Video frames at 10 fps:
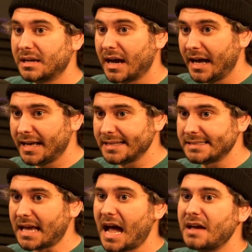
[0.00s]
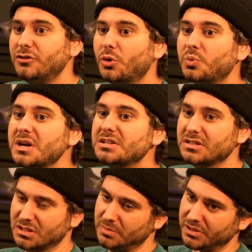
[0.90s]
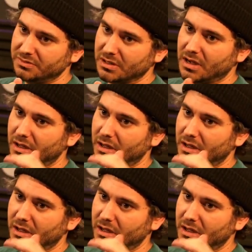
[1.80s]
because I have no reason to believe in God.